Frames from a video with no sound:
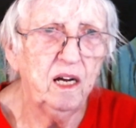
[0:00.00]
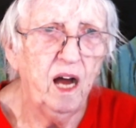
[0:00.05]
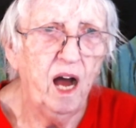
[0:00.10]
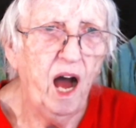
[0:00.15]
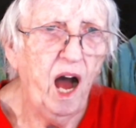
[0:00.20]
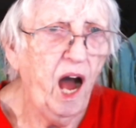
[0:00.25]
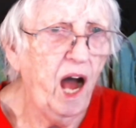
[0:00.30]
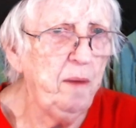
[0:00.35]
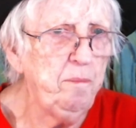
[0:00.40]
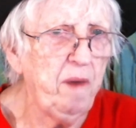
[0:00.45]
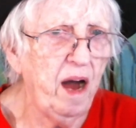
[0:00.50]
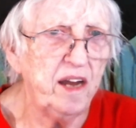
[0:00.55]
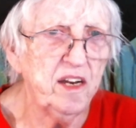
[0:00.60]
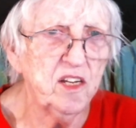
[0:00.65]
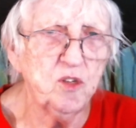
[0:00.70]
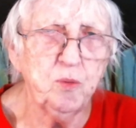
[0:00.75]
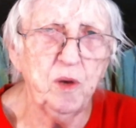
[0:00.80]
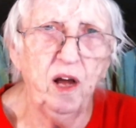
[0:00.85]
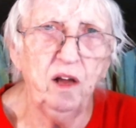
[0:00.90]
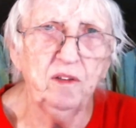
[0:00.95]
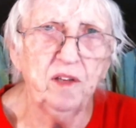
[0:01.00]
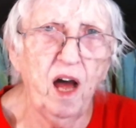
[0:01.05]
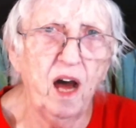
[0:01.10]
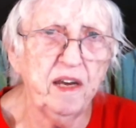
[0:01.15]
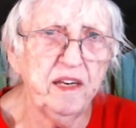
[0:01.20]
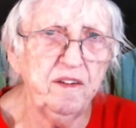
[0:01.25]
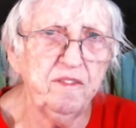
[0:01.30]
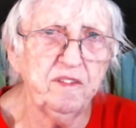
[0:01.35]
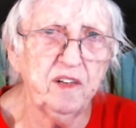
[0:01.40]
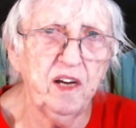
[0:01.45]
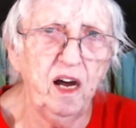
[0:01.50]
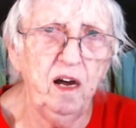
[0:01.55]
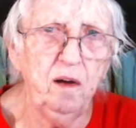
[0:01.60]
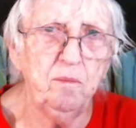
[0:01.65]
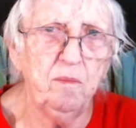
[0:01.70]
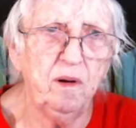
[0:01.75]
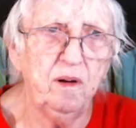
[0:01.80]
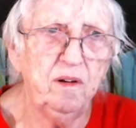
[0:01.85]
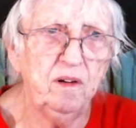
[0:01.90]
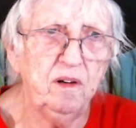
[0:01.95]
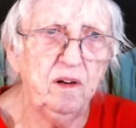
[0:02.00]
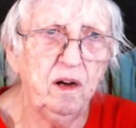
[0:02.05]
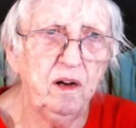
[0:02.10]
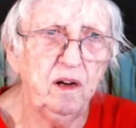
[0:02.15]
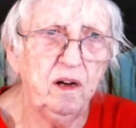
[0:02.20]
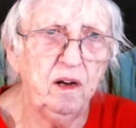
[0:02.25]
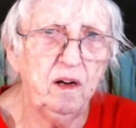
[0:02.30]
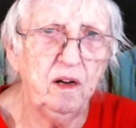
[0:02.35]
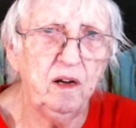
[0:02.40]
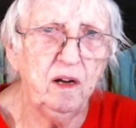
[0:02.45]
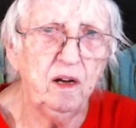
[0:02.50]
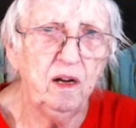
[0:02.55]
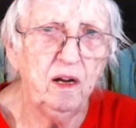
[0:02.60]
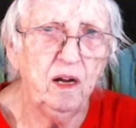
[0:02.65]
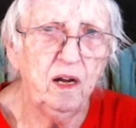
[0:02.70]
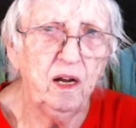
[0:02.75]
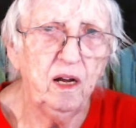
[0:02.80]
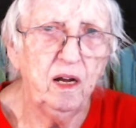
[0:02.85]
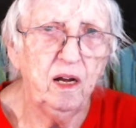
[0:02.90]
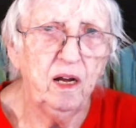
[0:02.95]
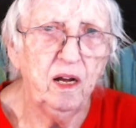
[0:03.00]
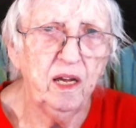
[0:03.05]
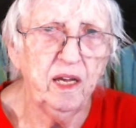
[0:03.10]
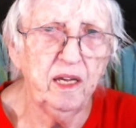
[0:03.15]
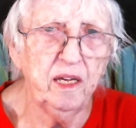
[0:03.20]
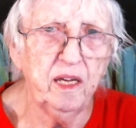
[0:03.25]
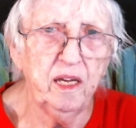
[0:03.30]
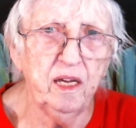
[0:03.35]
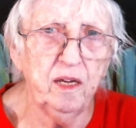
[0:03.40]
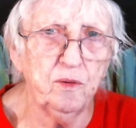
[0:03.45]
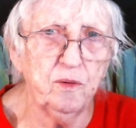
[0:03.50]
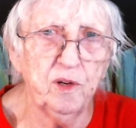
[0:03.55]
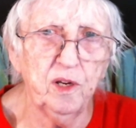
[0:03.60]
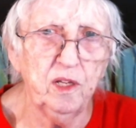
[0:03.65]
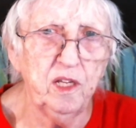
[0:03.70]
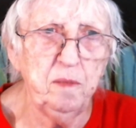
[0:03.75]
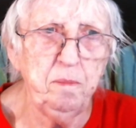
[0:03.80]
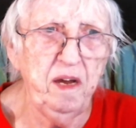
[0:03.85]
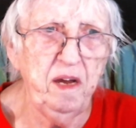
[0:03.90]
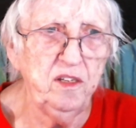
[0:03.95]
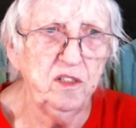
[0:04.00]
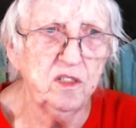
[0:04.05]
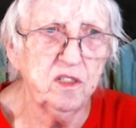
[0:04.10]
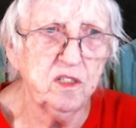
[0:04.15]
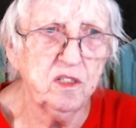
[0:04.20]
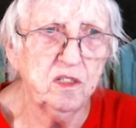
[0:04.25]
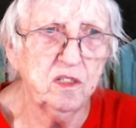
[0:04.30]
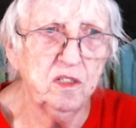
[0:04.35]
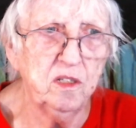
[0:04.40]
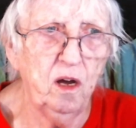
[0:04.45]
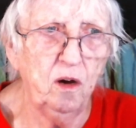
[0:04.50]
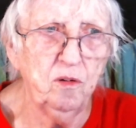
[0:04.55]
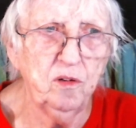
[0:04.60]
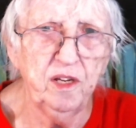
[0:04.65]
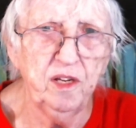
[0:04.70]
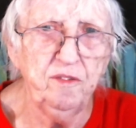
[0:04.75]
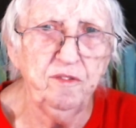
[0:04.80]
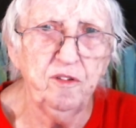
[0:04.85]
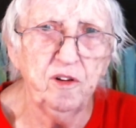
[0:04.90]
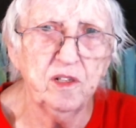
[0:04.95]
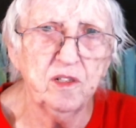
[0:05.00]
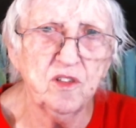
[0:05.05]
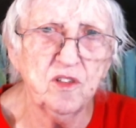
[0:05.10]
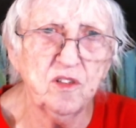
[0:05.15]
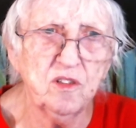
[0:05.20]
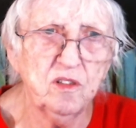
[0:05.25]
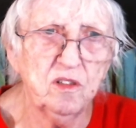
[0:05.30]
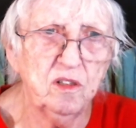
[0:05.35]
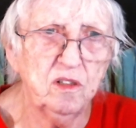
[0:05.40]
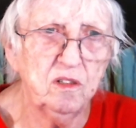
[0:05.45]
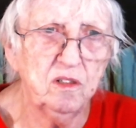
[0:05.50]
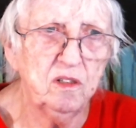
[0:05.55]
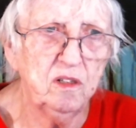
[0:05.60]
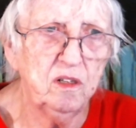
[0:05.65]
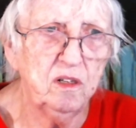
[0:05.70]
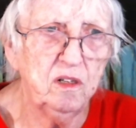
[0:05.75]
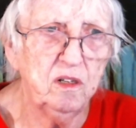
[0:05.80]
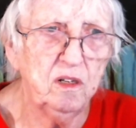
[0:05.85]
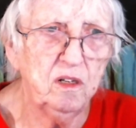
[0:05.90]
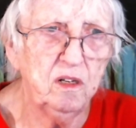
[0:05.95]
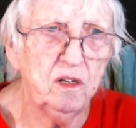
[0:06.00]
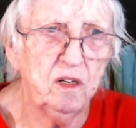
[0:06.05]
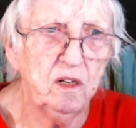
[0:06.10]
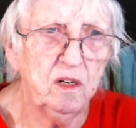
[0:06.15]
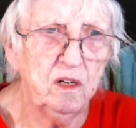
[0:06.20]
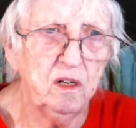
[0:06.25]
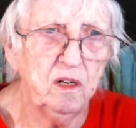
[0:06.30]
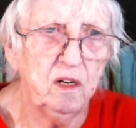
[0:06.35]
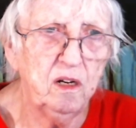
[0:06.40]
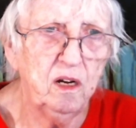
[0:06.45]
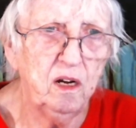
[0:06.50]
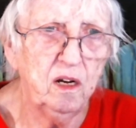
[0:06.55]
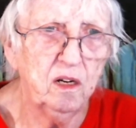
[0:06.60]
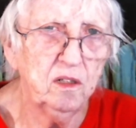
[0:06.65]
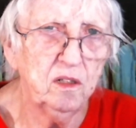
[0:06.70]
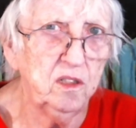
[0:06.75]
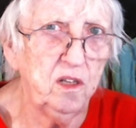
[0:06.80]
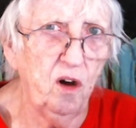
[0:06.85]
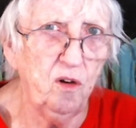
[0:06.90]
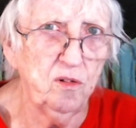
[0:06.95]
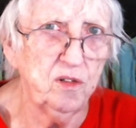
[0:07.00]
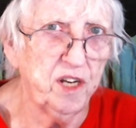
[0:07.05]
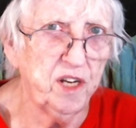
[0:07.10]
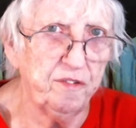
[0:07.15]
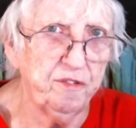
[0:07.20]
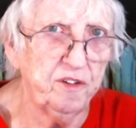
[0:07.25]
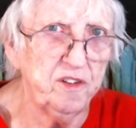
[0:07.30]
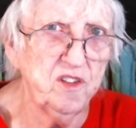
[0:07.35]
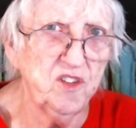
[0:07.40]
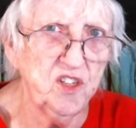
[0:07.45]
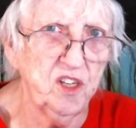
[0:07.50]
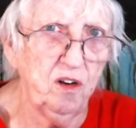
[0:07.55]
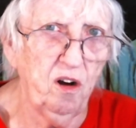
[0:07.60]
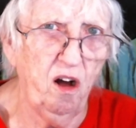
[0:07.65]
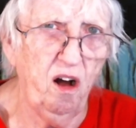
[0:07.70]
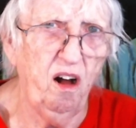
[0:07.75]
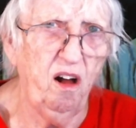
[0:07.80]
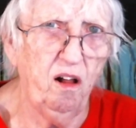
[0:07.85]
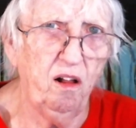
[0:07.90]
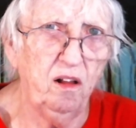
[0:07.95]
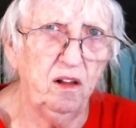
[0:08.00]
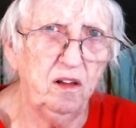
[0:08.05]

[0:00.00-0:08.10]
I might as well not have come. It really made no difference. No difference at all."